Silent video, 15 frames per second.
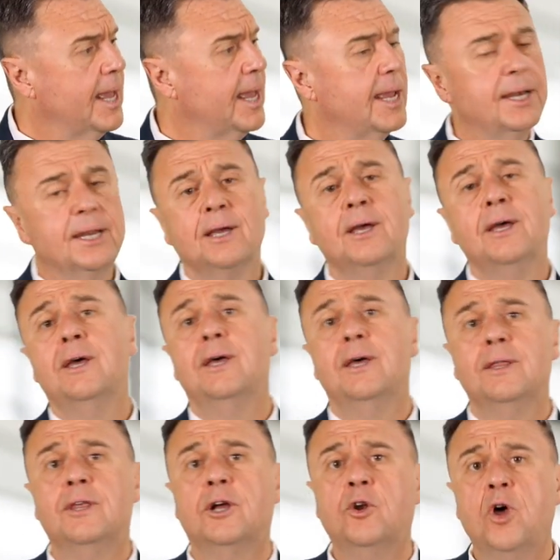And
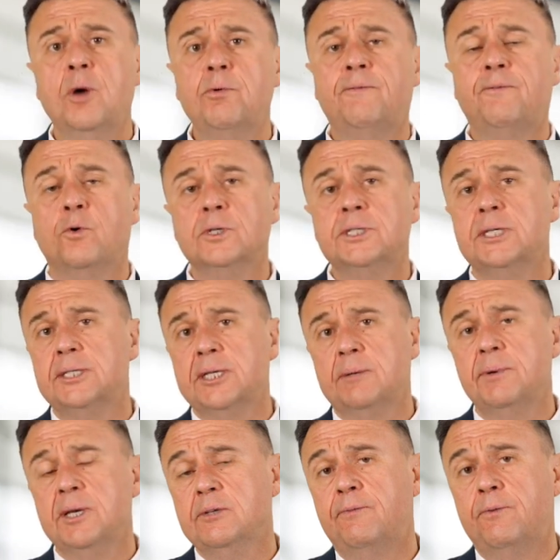the global forces that have
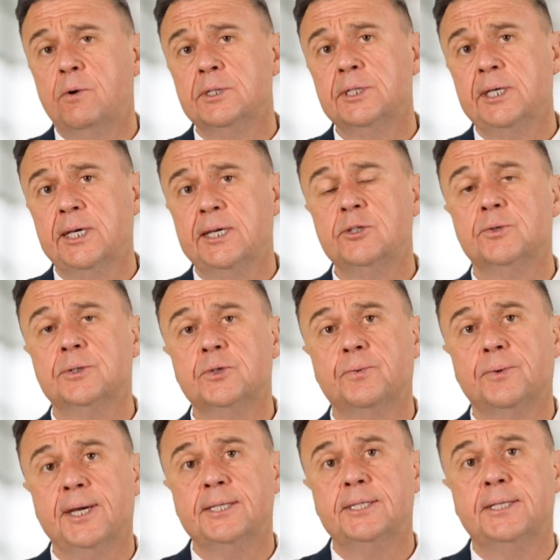been forcing interest
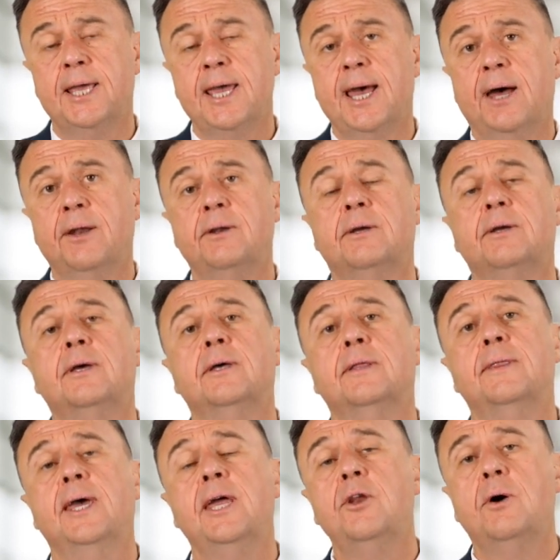rates down,
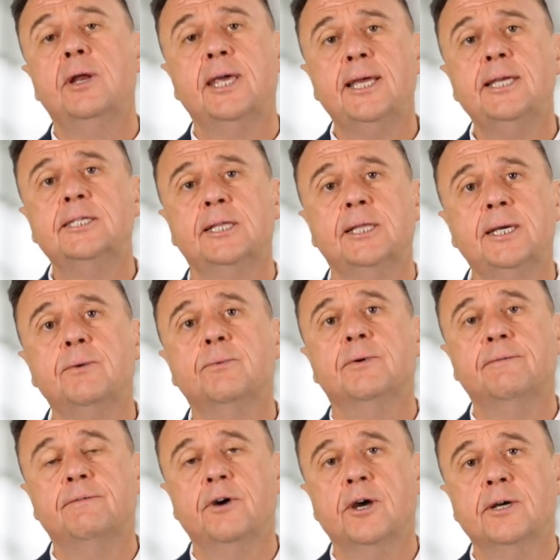they're not easily
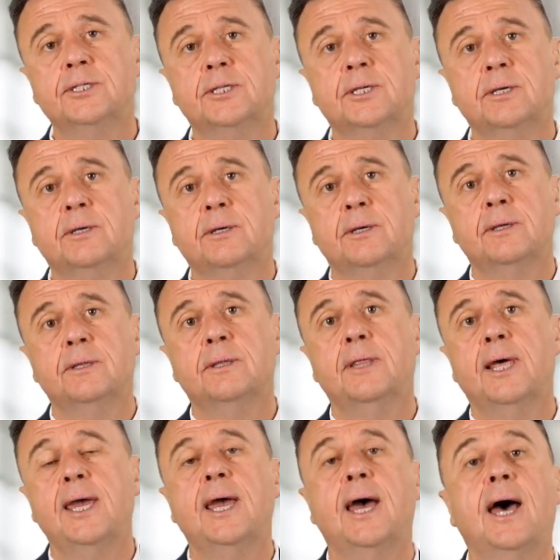reversed.
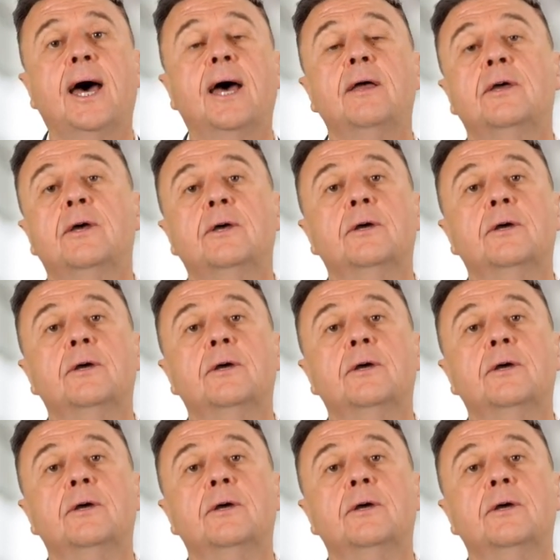They are